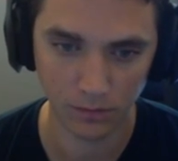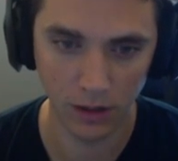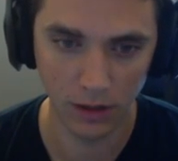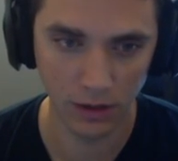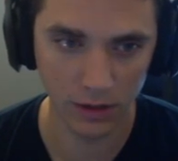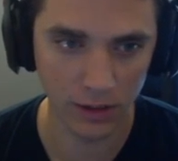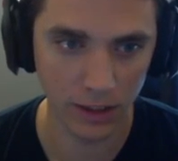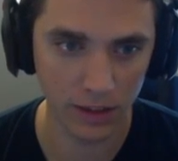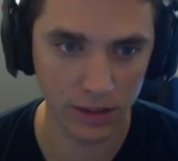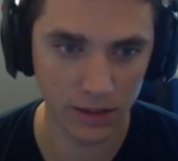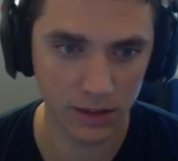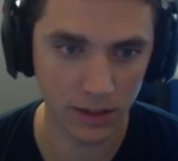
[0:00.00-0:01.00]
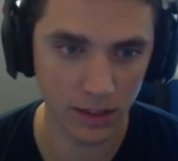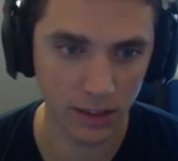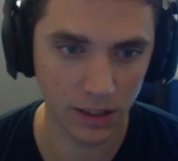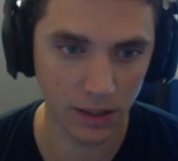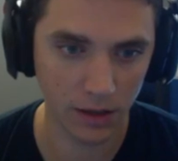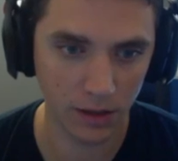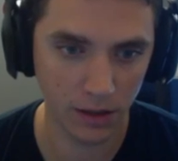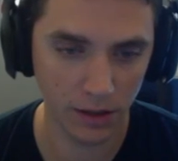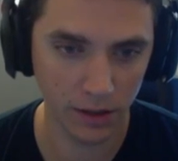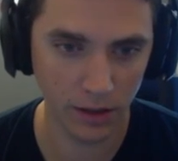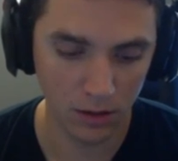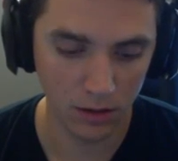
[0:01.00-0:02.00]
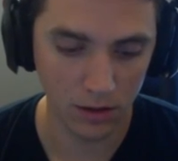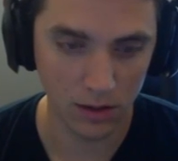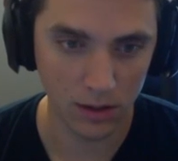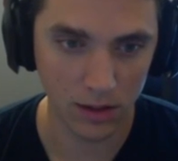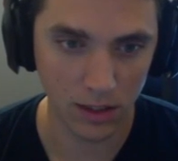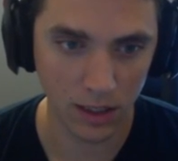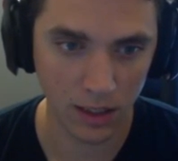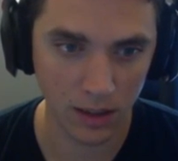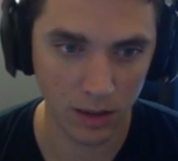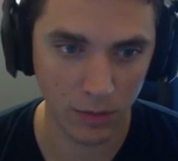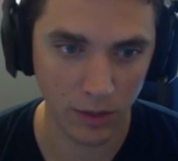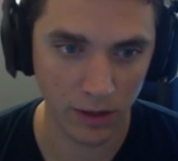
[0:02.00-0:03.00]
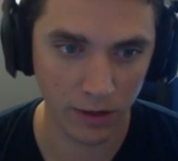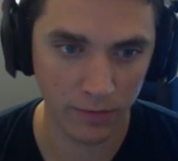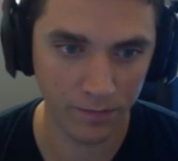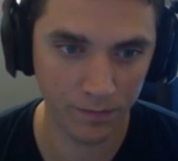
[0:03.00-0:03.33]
Let's get it sitting on this stand better.